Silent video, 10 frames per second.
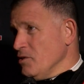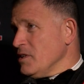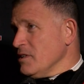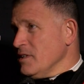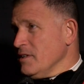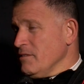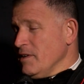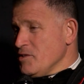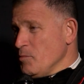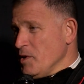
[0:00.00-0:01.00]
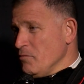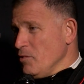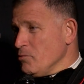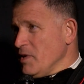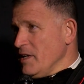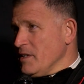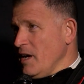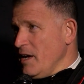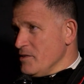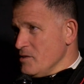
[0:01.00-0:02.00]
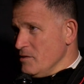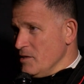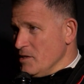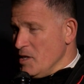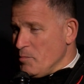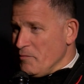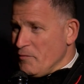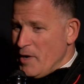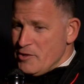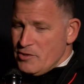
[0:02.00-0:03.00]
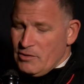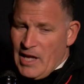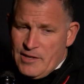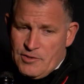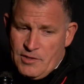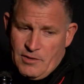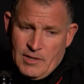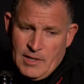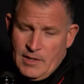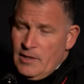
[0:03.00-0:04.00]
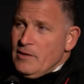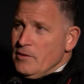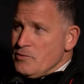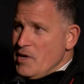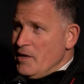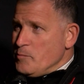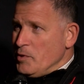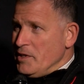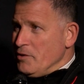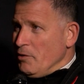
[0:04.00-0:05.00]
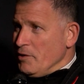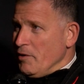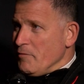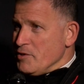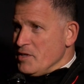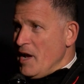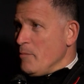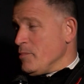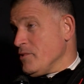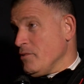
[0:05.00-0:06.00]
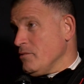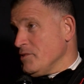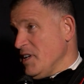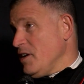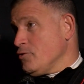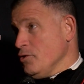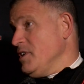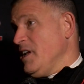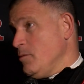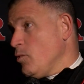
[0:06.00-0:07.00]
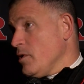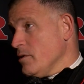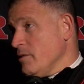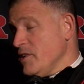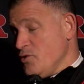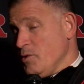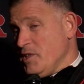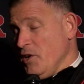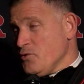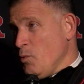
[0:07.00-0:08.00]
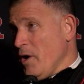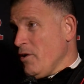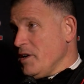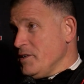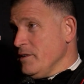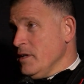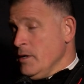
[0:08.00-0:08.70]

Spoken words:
good, right? So we can rotate guys and keep them fresh. You know, last year, those guys played darn near every snap until Dion couldn't anymore, right? So it does wear on you.